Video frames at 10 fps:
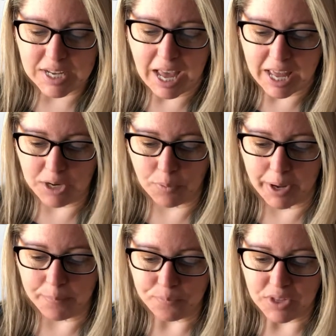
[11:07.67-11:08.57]
Anyway,
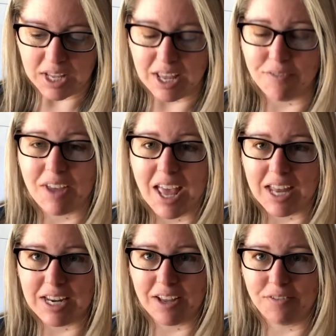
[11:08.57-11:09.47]
if
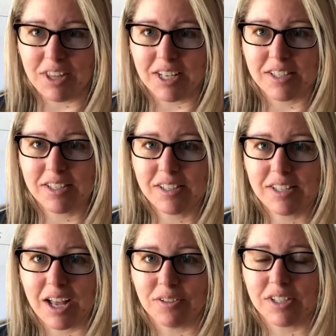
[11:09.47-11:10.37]
any of this
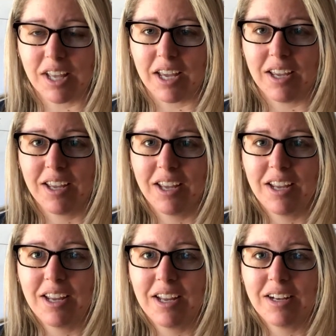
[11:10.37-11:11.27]
sounds like
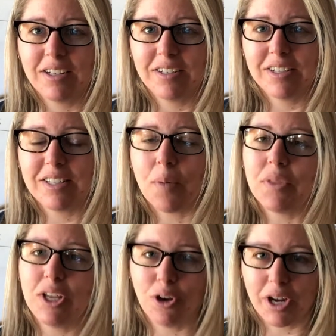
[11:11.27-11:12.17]

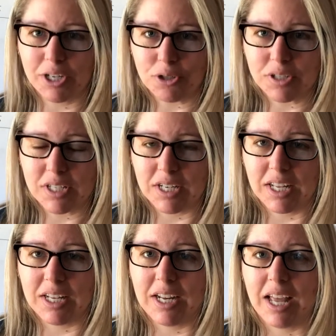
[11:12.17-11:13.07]
something you're interested
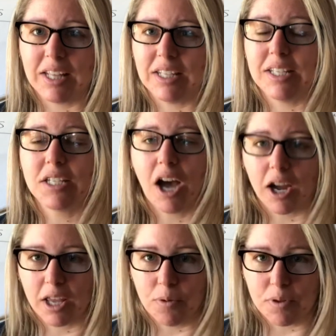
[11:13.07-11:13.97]
in, at least
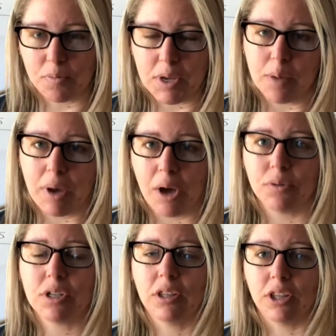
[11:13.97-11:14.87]
talking with me
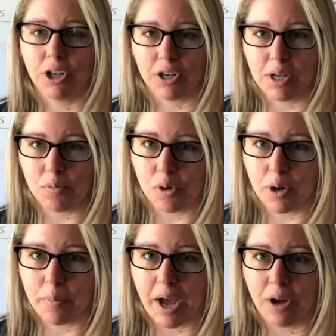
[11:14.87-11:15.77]
about, learning more
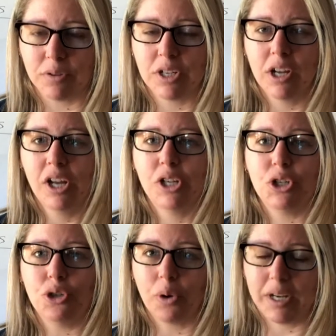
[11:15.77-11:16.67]
about,
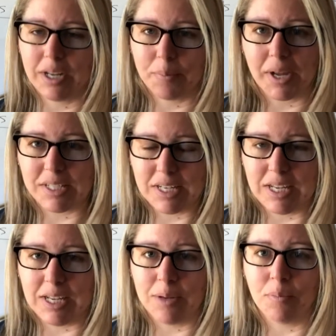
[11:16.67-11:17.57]
joining my
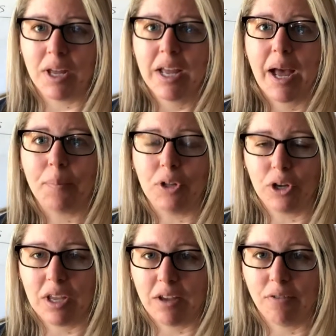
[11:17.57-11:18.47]
team,
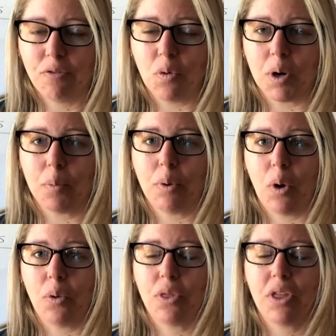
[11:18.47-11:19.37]
looking for
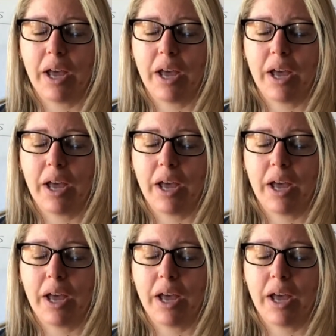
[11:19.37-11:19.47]
both